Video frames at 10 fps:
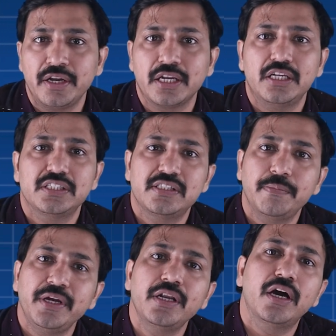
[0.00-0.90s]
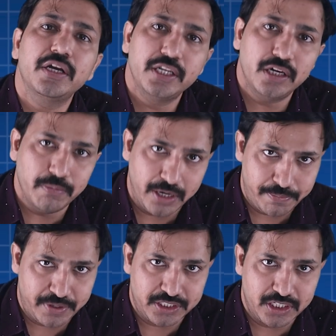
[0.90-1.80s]
or increase the mean arterial
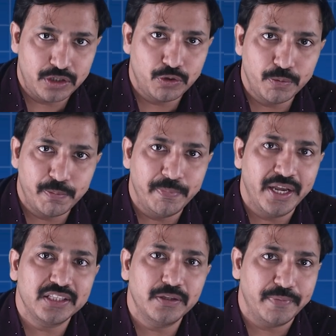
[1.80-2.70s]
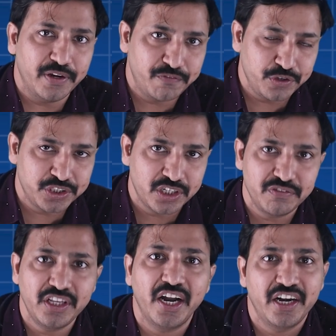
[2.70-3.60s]
blood pressure to make the perfusion
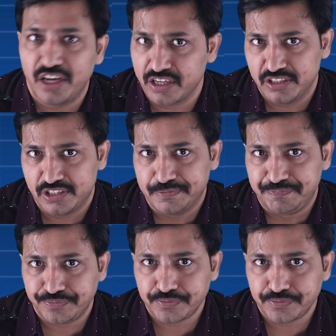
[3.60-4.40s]
of the end organs.